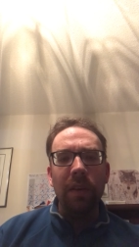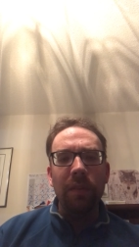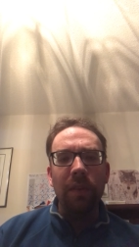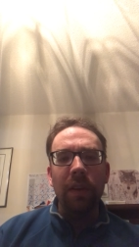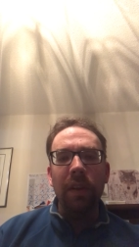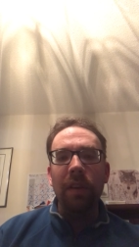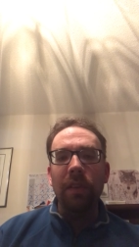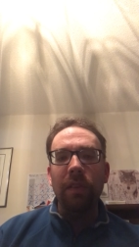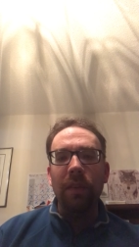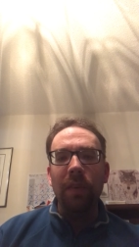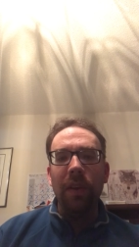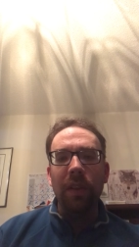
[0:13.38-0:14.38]
for those
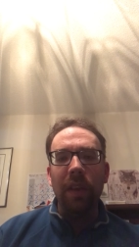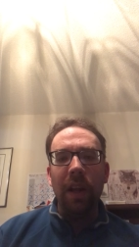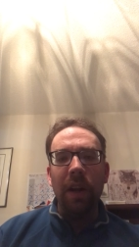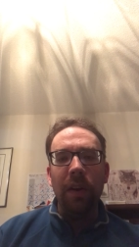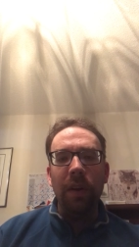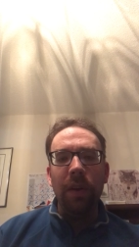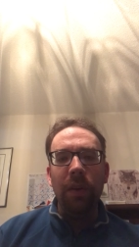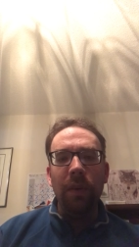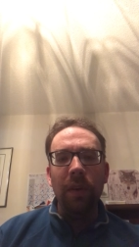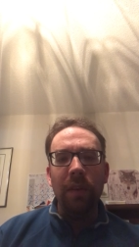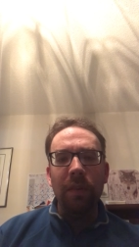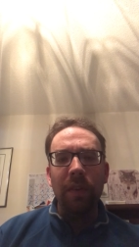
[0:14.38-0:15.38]
of you that are new
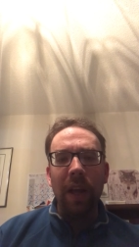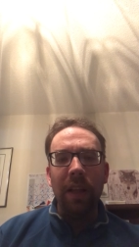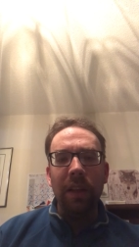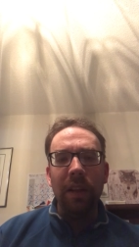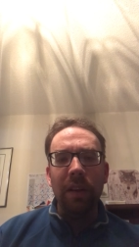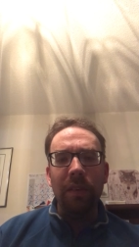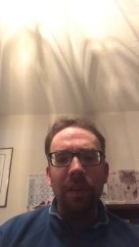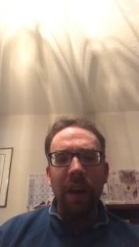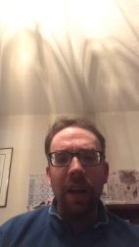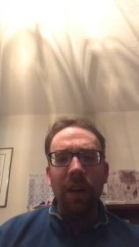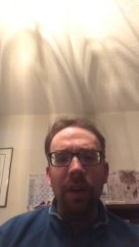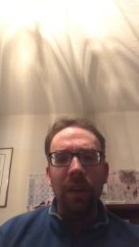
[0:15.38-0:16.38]
and have found the
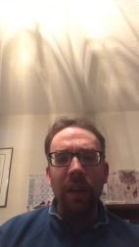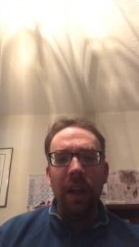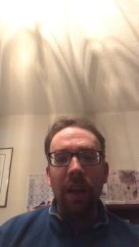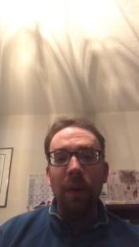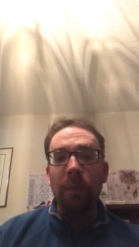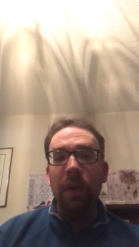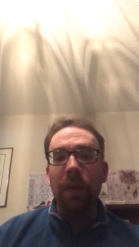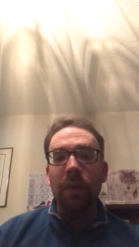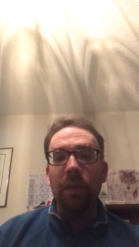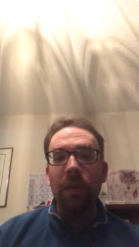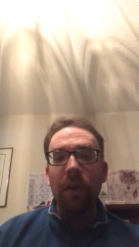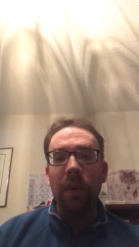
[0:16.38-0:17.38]
channel, I hope you
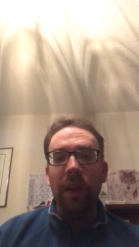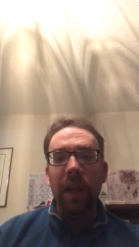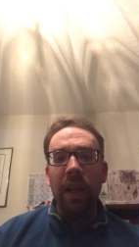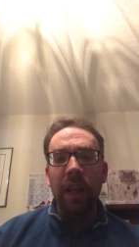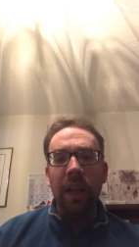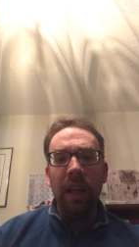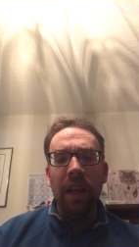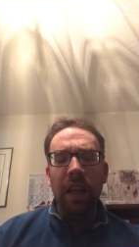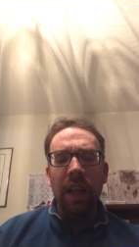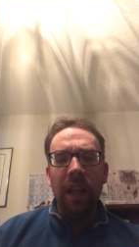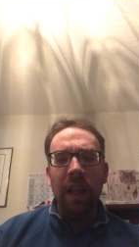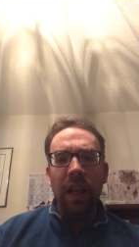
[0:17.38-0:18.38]
enjoy.
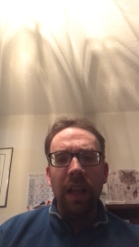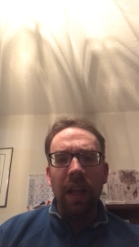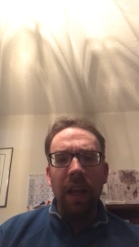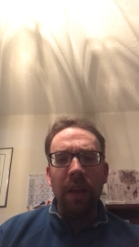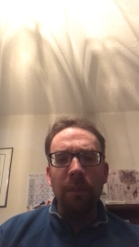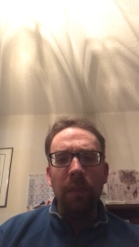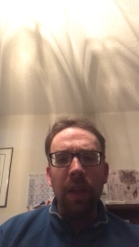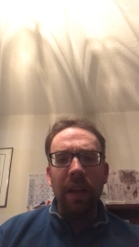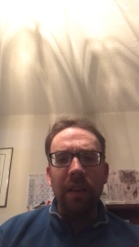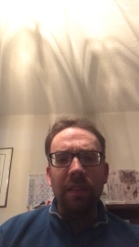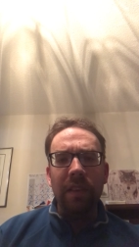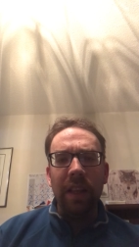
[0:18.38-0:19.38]
And
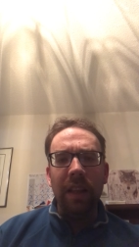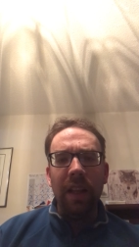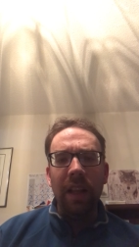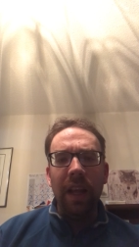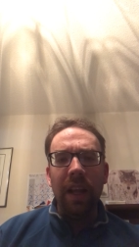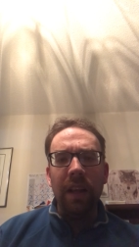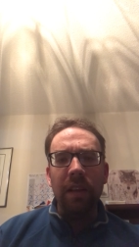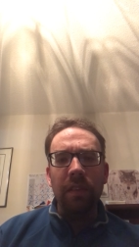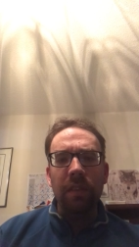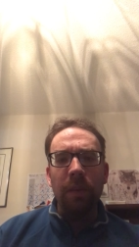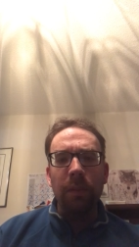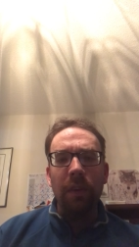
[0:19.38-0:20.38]
please hit the like and
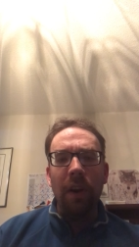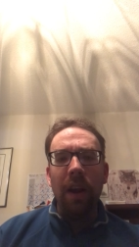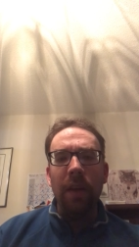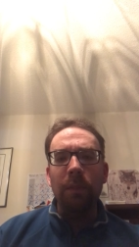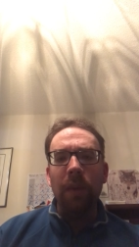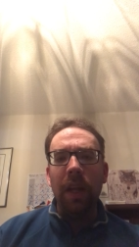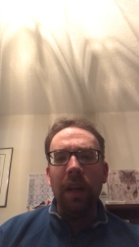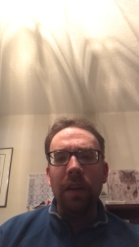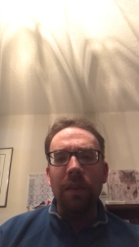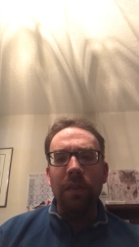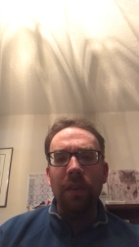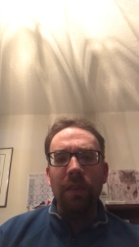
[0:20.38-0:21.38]
subscribe button
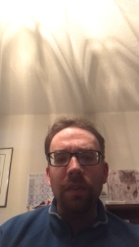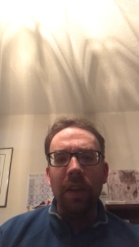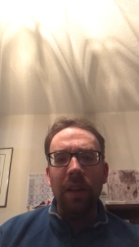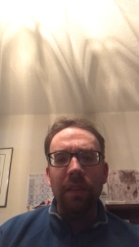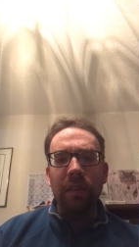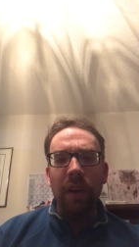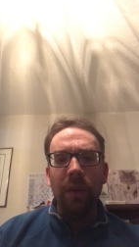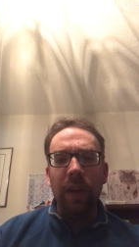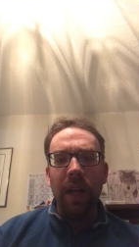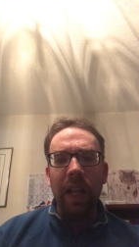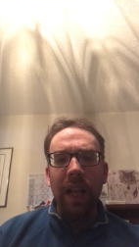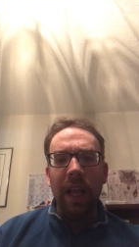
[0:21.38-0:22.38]
if you feel so
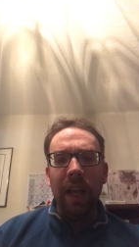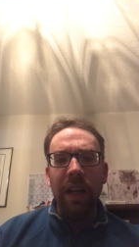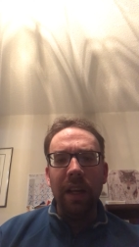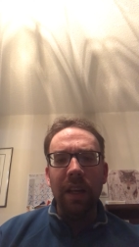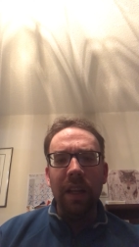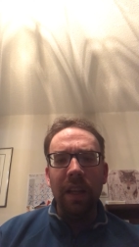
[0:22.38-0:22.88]
inclined.